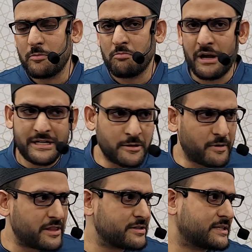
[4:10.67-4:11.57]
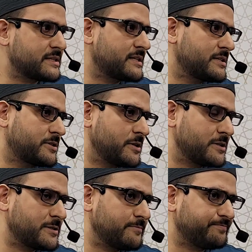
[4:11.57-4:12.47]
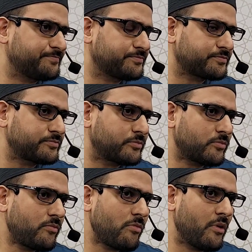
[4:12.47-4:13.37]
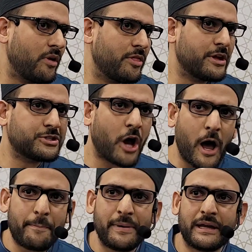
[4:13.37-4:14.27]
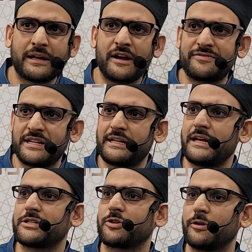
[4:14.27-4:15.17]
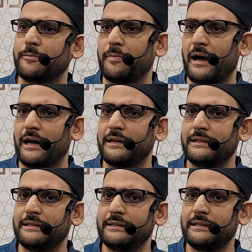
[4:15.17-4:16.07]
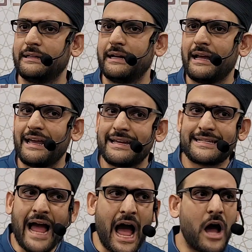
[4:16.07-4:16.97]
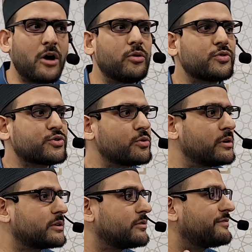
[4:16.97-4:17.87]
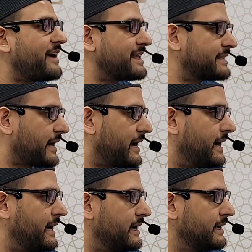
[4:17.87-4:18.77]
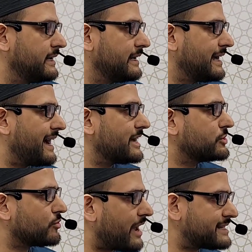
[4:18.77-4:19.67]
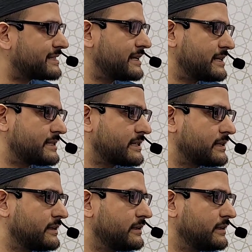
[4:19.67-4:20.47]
My dear brothers and sisters, the topic of today's khutbah is how Surah Al-Fatihah addresses